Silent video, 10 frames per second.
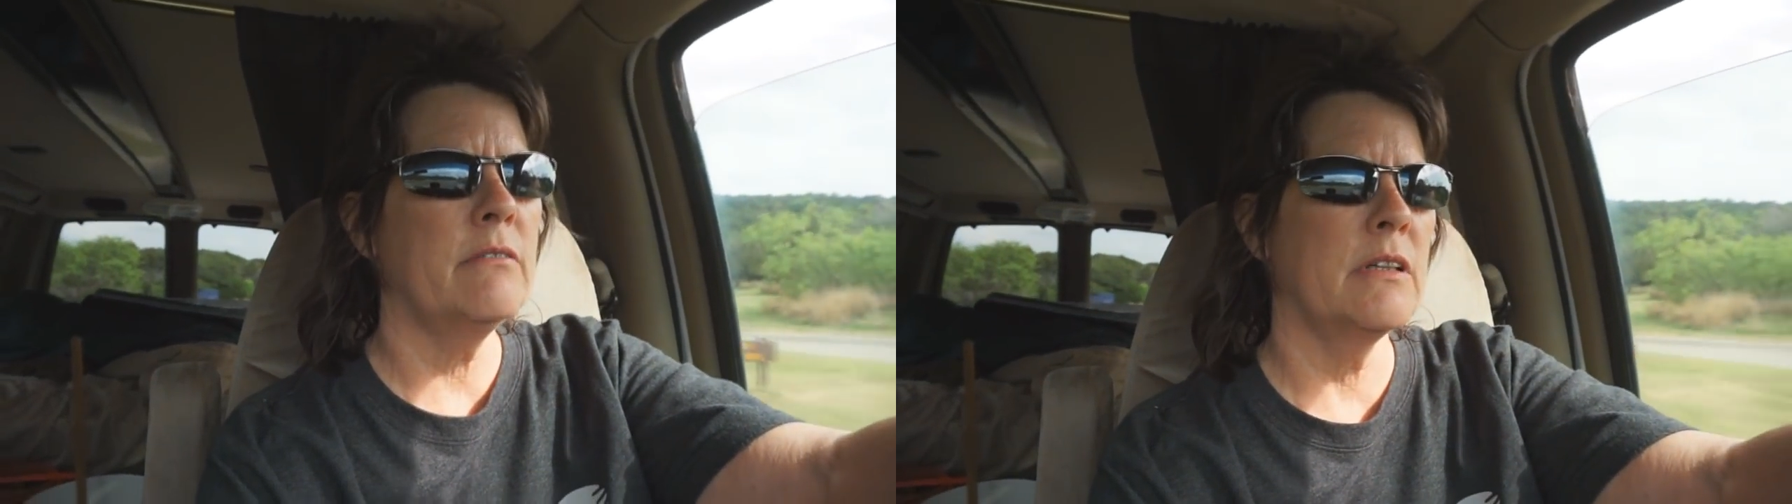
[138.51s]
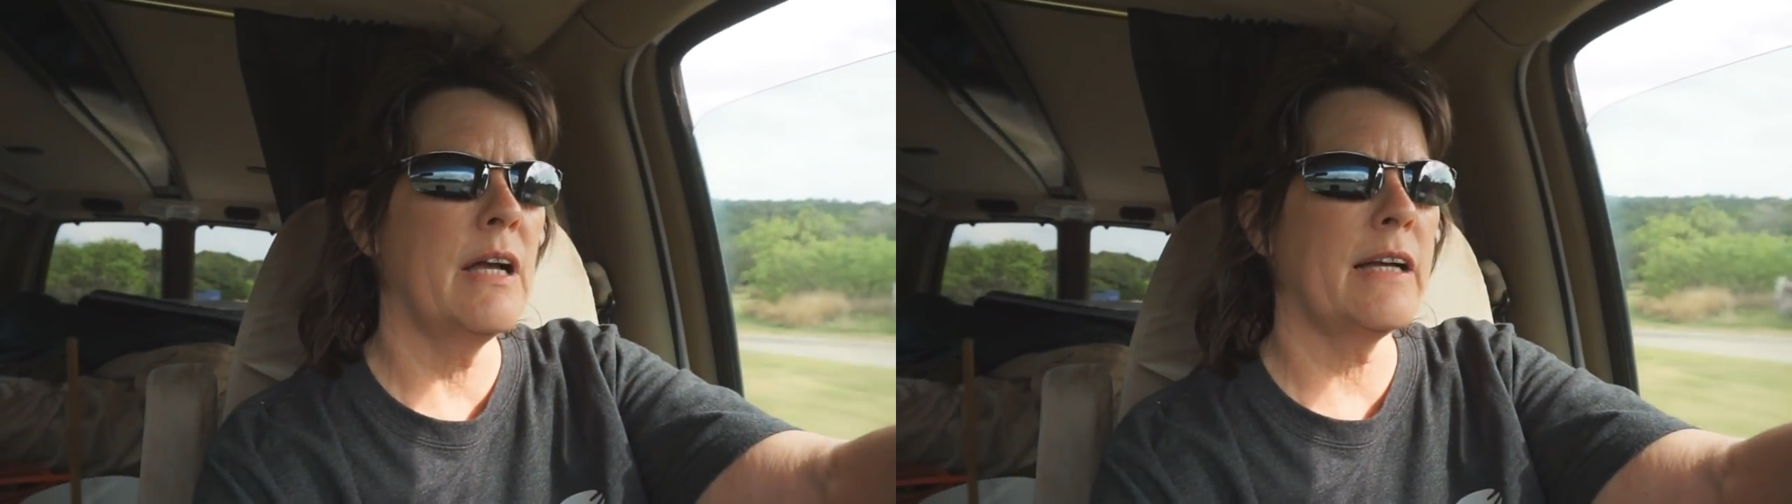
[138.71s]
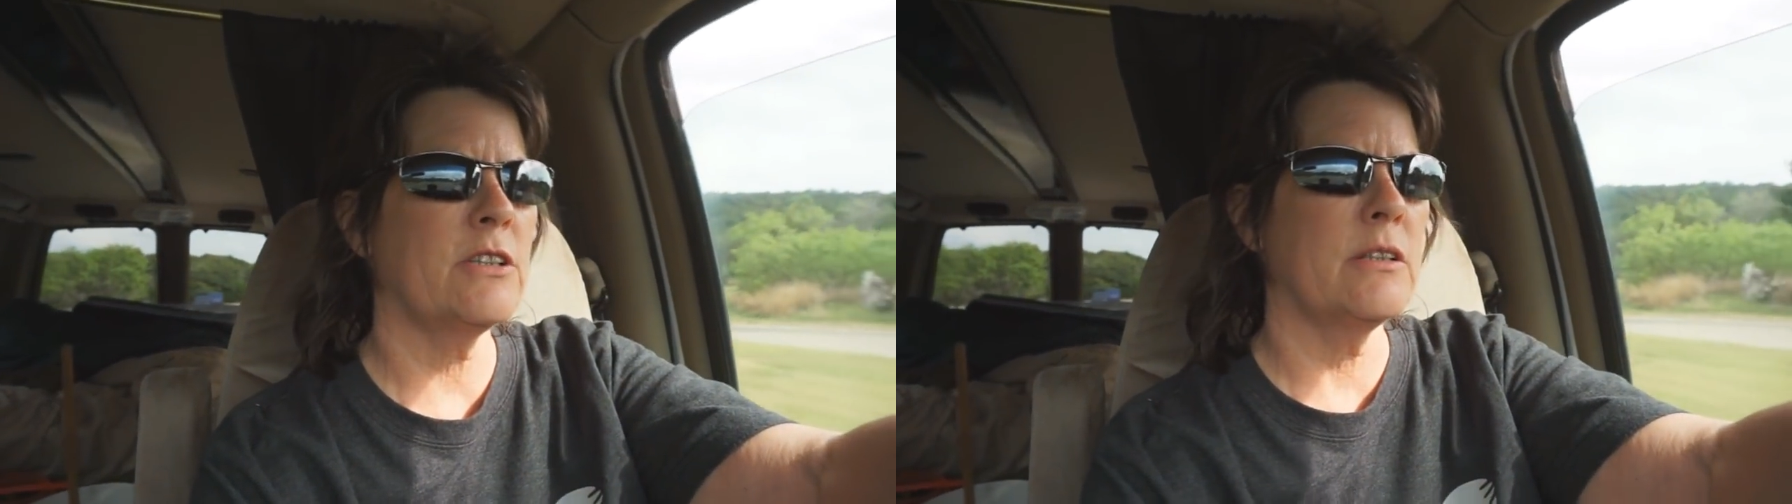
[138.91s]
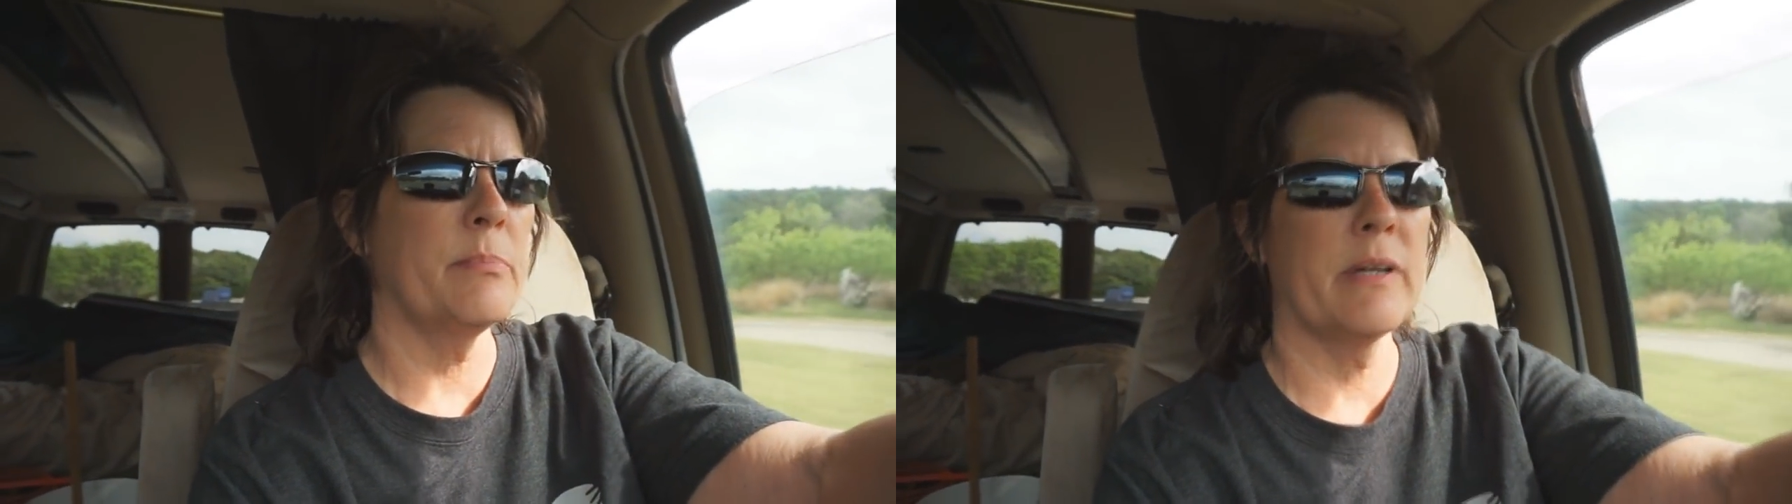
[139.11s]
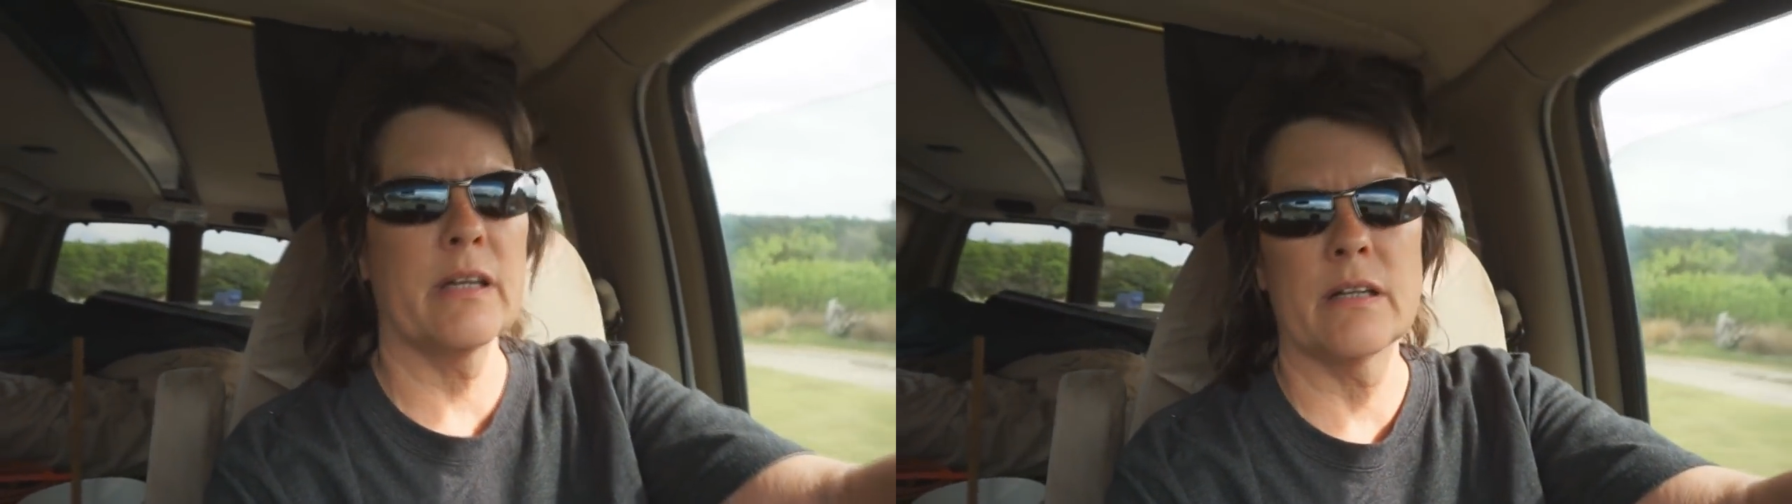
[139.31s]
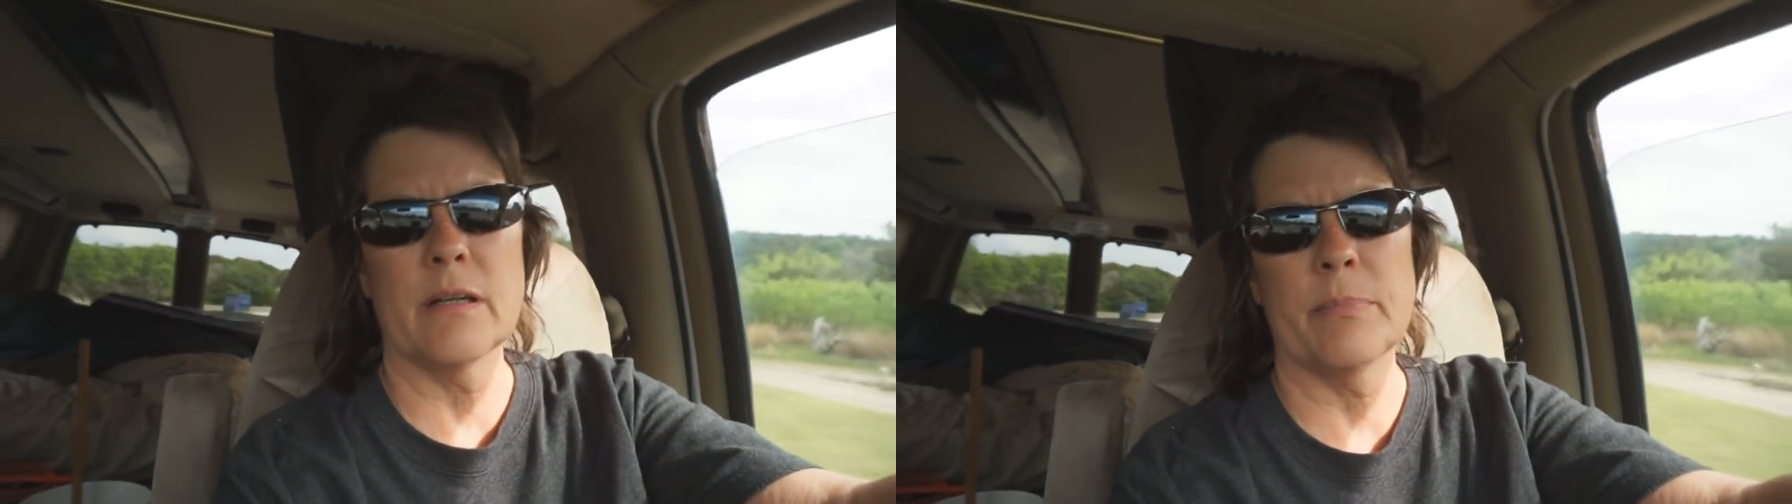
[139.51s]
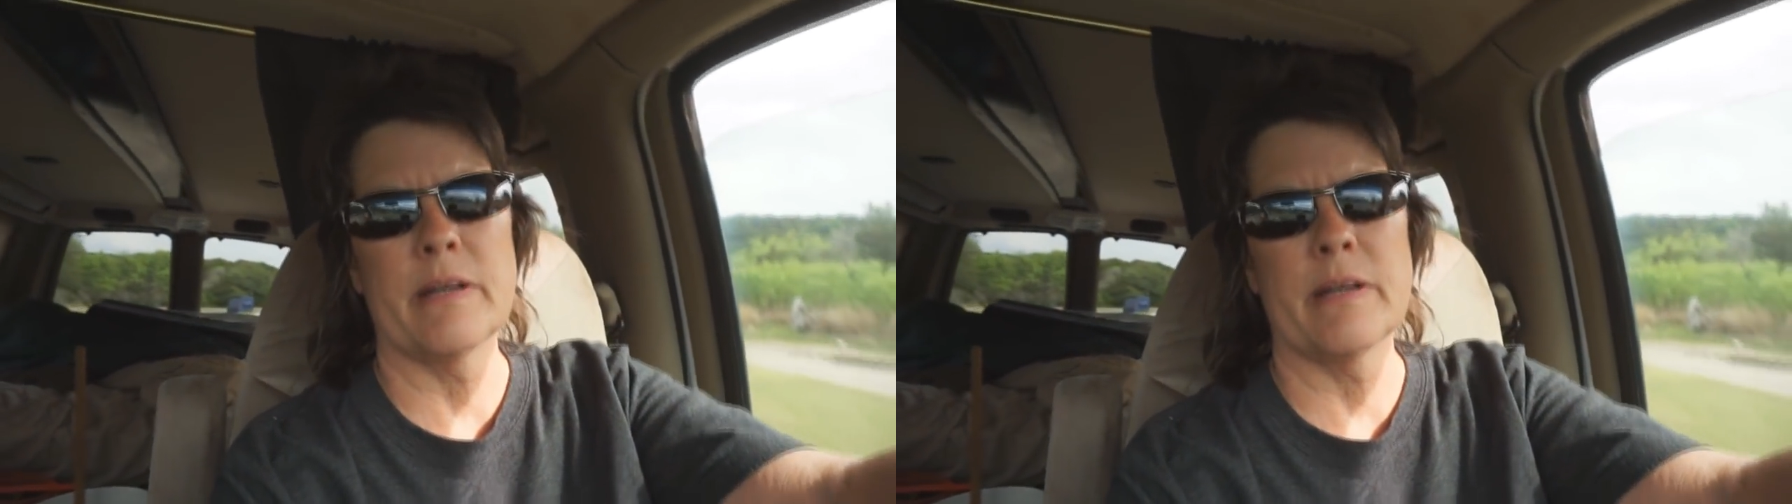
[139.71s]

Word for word: We'll actually pick it up.